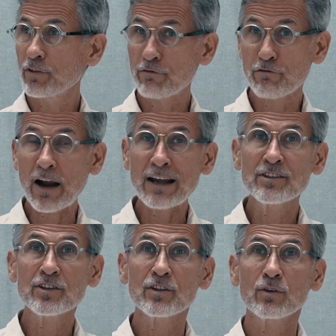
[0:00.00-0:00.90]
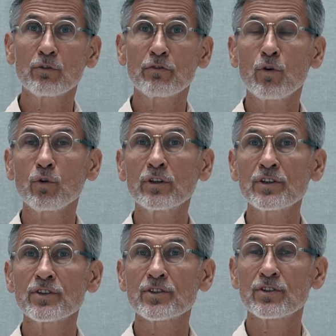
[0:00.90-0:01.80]
frontier of all
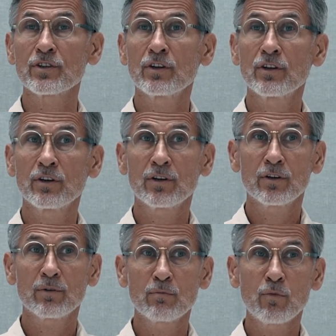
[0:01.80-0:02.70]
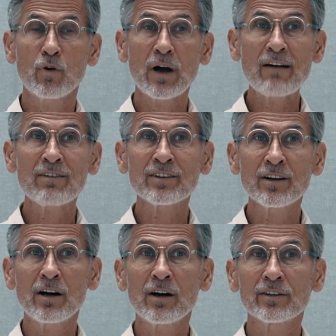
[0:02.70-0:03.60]
these more
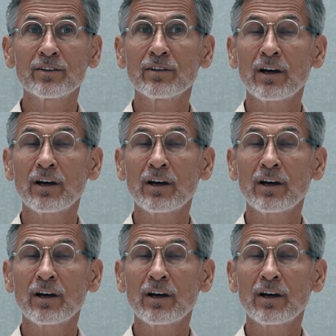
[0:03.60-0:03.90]
avant-garde